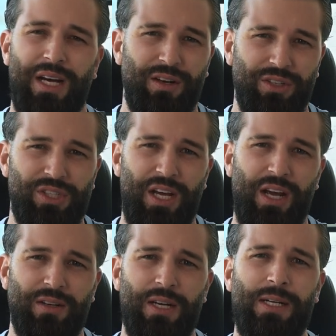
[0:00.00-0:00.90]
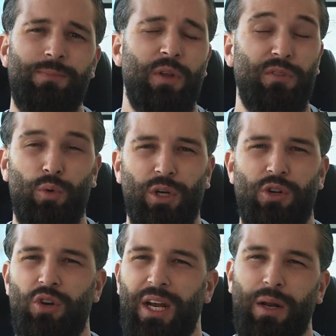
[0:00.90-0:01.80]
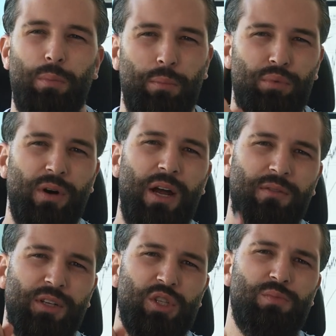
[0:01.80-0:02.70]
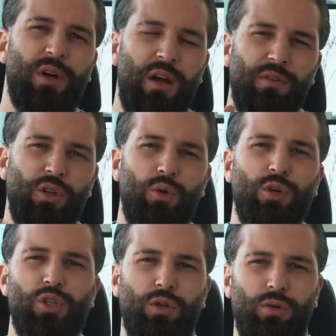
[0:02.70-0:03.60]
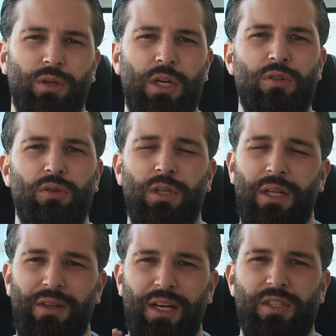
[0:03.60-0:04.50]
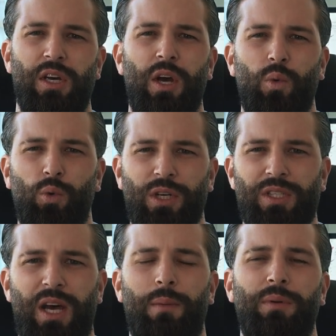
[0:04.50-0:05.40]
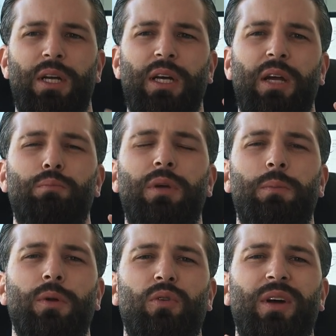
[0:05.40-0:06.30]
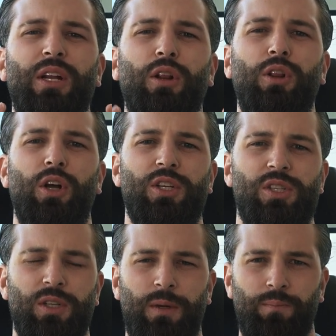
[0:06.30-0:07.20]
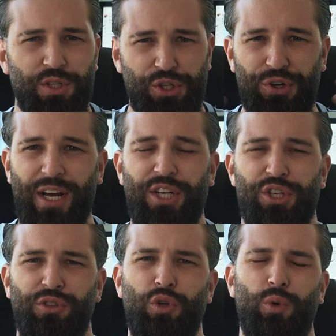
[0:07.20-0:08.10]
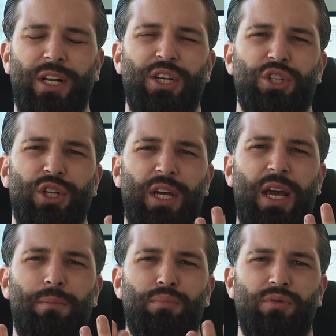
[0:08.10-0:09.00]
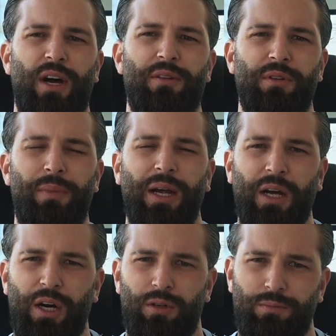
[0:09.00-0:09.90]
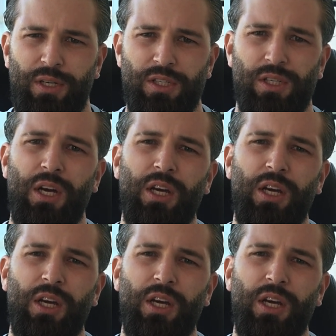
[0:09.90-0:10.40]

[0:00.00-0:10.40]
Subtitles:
I understand if they want to track it, but private is private. No one should look into it. And that's what is happening. And people already lost this connection to what actually a private bank account means.